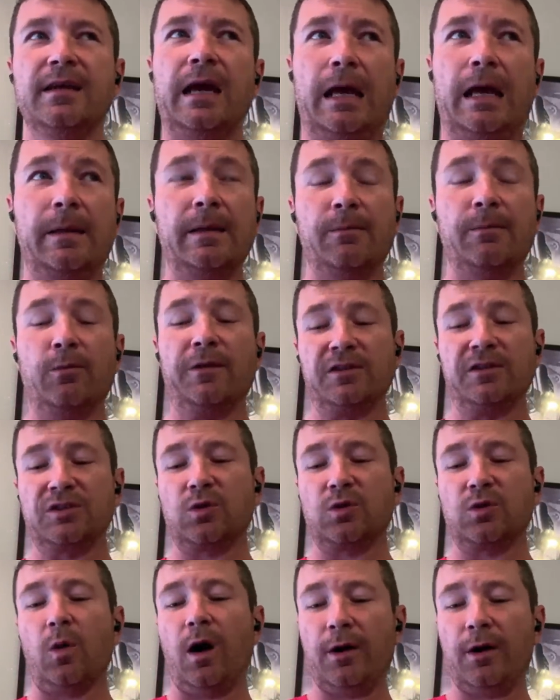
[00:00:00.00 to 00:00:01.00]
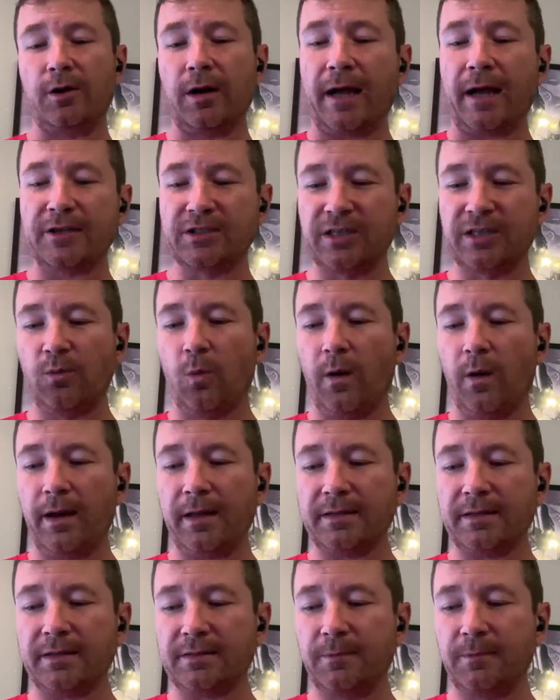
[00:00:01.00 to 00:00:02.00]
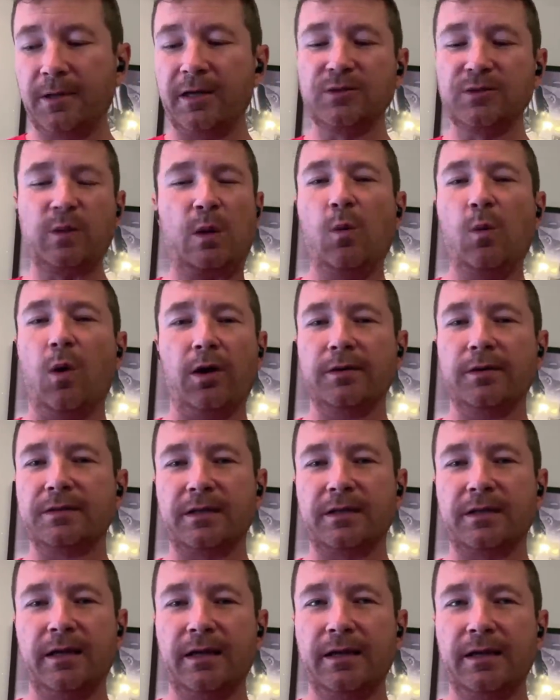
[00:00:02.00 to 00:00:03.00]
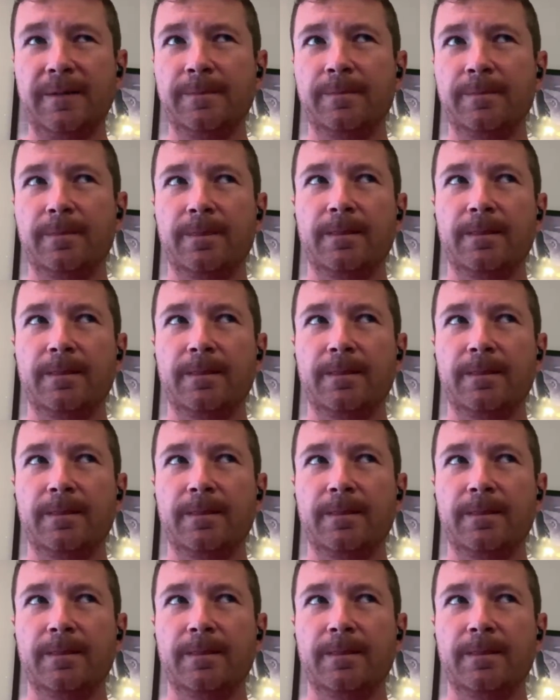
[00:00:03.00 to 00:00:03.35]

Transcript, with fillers: And then when the squadron actually went, because we were a